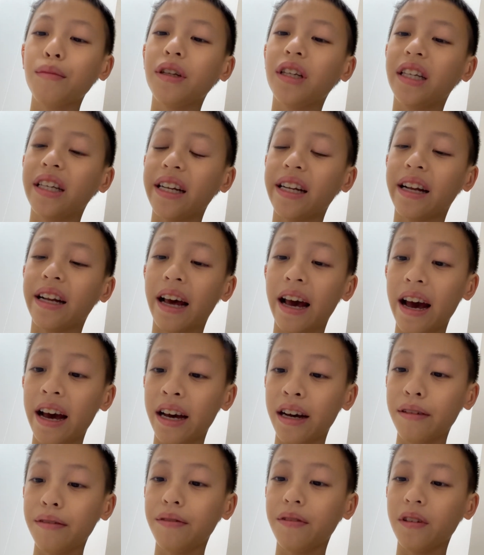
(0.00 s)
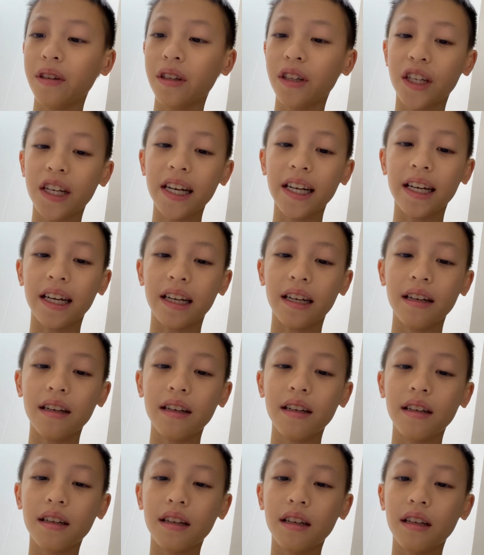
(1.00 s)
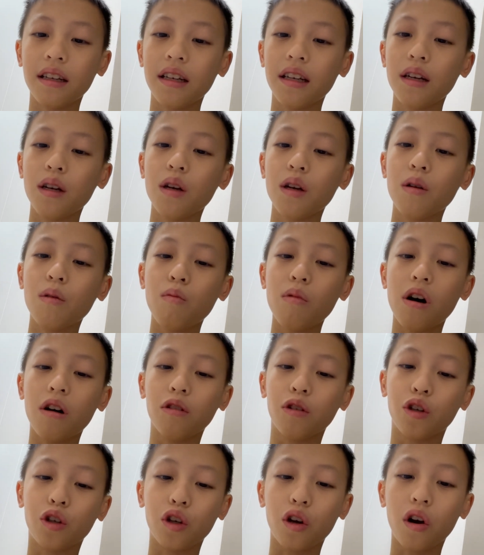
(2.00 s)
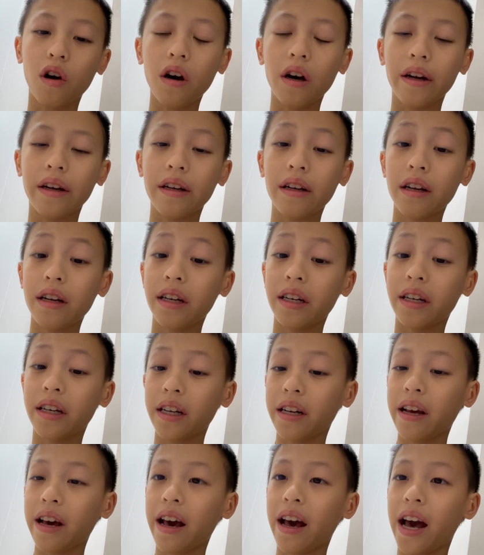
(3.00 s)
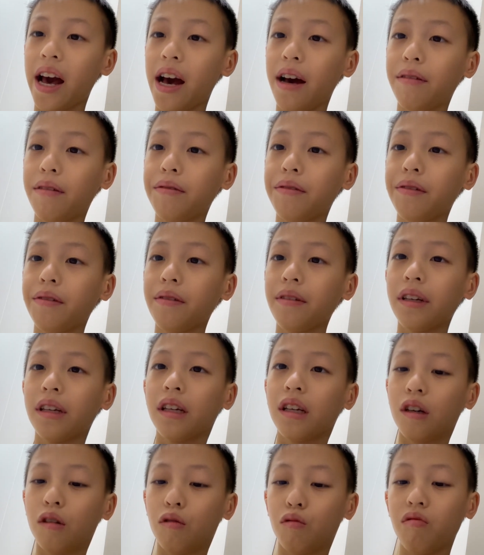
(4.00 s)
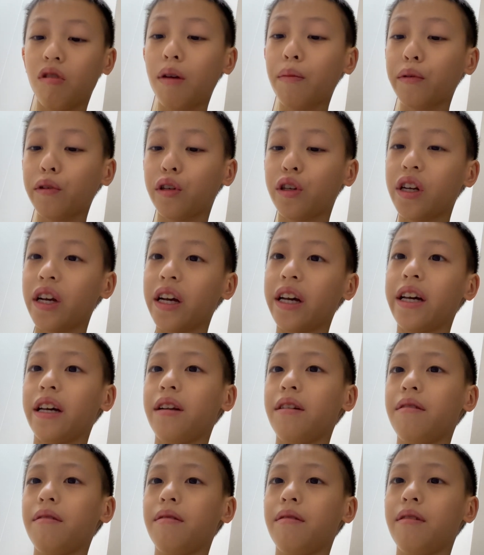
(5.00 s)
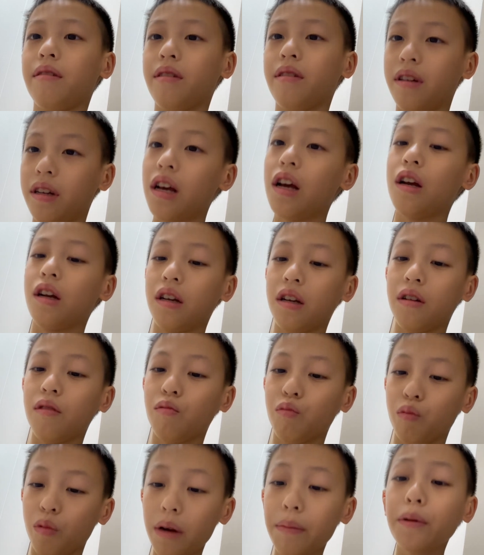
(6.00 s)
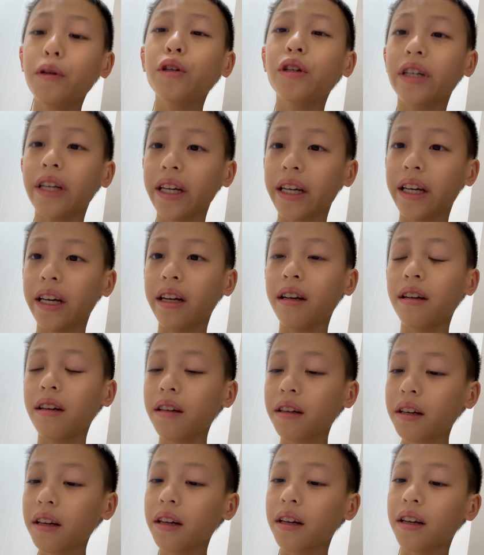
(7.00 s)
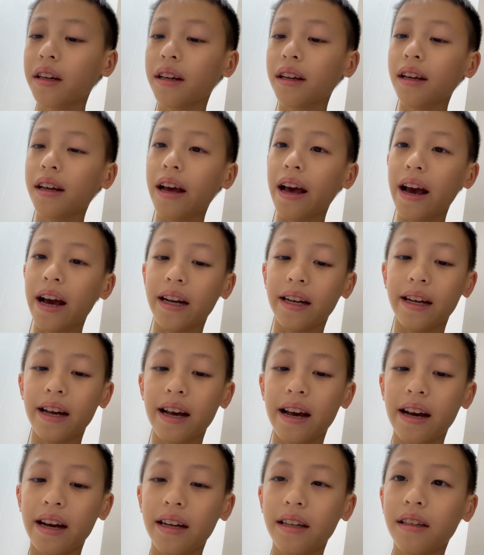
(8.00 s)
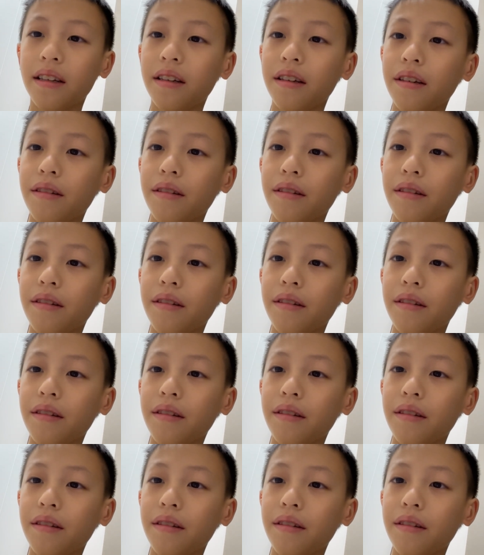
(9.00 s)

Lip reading: did have chicken, while John did have rubber chicken. Rubber chicken had